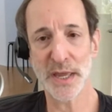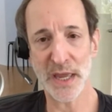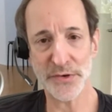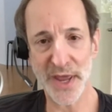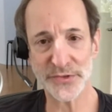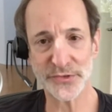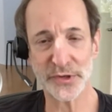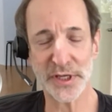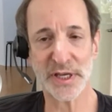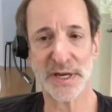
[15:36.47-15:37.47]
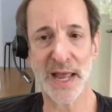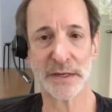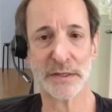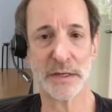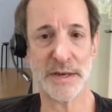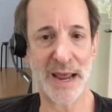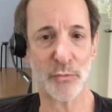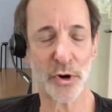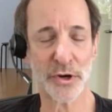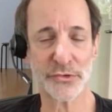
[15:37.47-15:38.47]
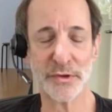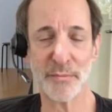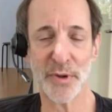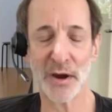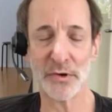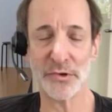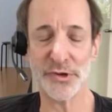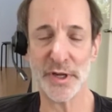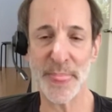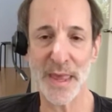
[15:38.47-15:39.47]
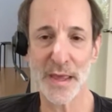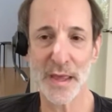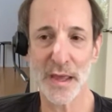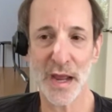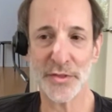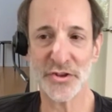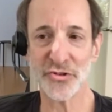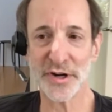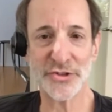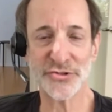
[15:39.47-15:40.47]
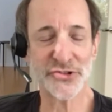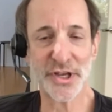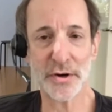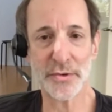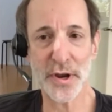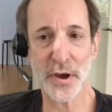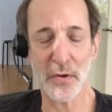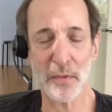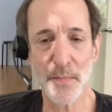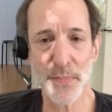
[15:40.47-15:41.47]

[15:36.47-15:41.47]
and densely connected networks in biology? And the short answer is I don't know.